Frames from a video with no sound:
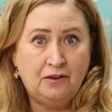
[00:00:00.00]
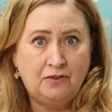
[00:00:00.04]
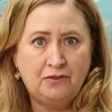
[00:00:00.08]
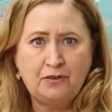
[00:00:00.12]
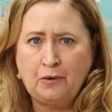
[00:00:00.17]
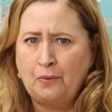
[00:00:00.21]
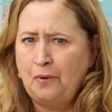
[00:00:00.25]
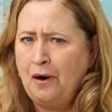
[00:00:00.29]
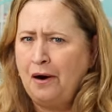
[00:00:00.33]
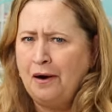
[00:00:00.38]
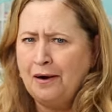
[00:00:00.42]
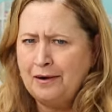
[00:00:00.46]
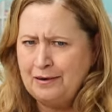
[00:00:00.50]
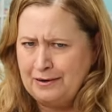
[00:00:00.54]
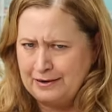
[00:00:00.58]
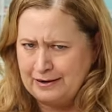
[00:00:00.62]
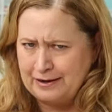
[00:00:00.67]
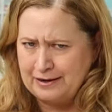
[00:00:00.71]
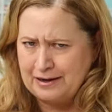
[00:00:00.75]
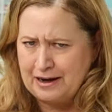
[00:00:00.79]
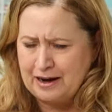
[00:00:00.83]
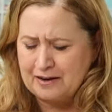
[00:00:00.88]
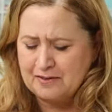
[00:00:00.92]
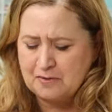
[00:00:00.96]
So
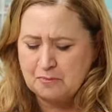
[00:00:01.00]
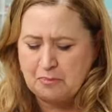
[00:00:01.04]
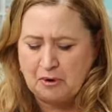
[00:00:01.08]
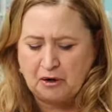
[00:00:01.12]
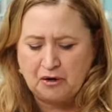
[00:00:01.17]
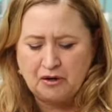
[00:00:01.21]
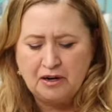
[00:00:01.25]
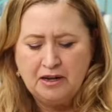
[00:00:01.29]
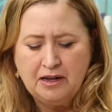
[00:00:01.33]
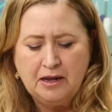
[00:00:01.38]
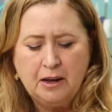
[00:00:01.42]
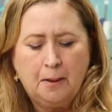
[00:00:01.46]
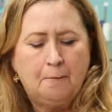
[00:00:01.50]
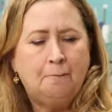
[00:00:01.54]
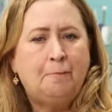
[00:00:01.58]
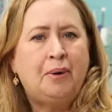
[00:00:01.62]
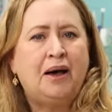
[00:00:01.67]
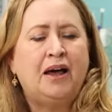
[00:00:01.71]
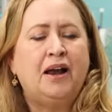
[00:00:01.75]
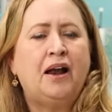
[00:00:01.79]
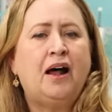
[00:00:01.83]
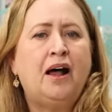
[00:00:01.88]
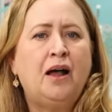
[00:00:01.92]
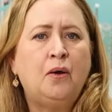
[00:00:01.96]
hardly an expert.
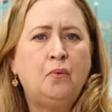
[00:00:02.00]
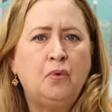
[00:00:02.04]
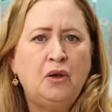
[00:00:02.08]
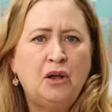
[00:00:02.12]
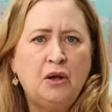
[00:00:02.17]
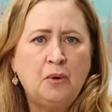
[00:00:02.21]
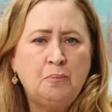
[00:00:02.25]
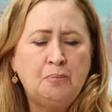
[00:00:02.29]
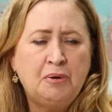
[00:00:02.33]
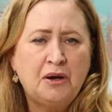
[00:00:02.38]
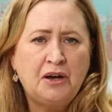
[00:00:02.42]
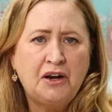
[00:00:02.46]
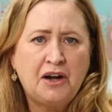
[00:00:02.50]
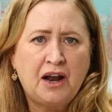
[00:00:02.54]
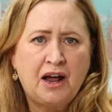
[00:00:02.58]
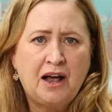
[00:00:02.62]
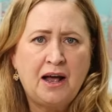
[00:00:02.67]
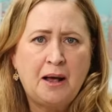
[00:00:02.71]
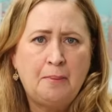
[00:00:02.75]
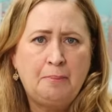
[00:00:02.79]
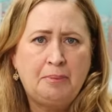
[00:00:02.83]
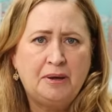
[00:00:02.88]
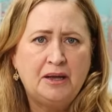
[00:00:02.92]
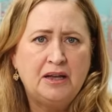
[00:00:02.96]
But I will put
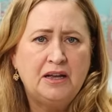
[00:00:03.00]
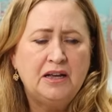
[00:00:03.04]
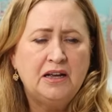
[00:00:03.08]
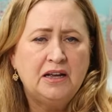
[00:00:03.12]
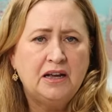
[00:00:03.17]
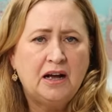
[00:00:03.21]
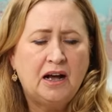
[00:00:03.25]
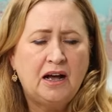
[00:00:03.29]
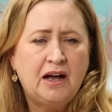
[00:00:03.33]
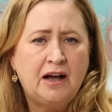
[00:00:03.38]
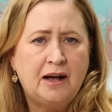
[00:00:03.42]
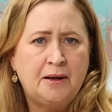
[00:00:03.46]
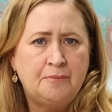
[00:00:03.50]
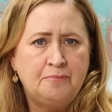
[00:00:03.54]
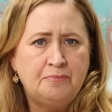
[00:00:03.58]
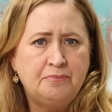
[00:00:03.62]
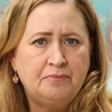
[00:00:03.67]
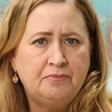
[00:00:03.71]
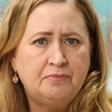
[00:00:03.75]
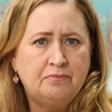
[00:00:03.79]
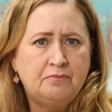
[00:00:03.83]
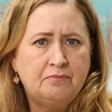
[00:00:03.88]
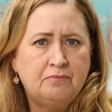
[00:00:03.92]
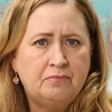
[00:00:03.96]
up
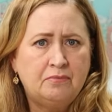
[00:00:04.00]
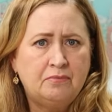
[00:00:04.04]
um,